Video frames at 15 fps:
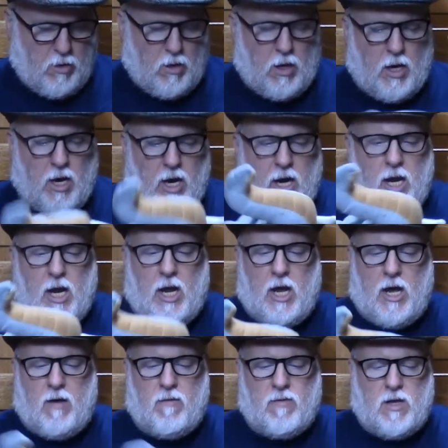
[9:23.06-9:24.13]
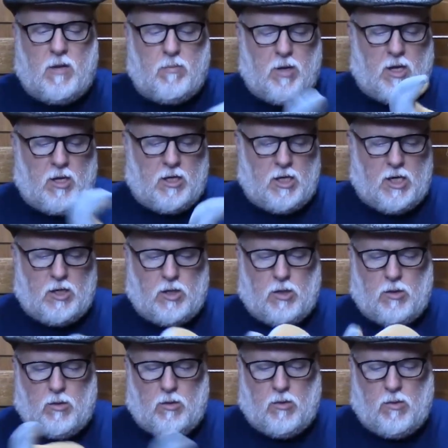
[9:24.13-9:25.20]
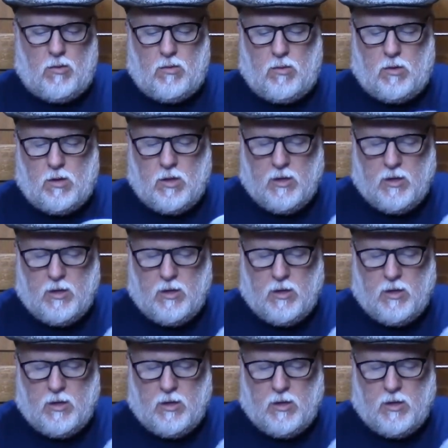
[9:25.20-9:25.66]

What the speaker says: I have the ability to,